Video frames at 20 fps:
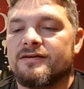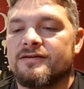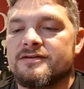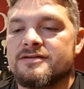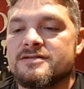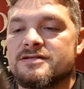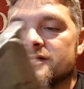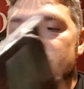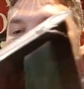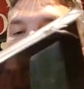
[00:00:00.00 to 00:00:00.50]

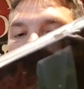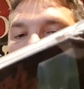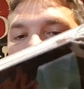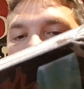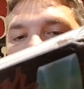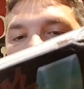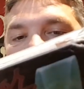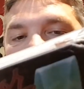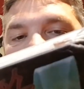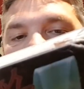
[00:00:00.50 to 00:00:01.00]
So
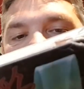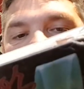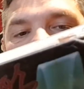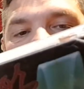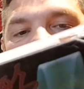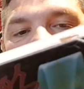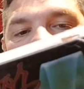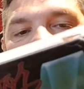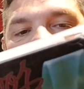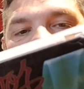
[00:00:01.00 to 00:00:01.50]
um,
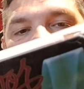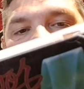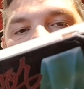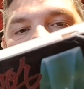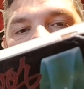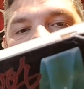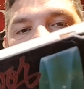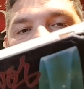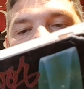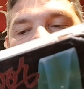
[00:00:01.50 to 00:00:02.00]

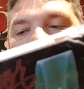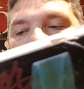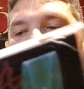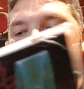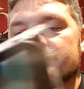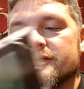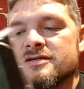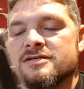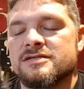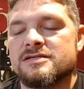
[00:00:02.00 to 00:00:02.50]
yeah,
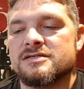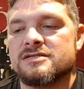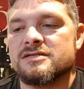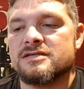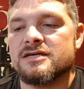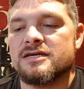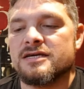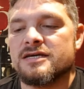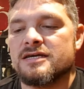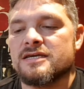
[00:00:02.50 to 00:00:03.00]
and this is
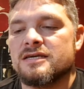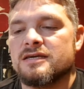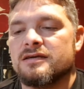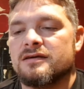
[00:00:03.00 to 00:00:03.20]
the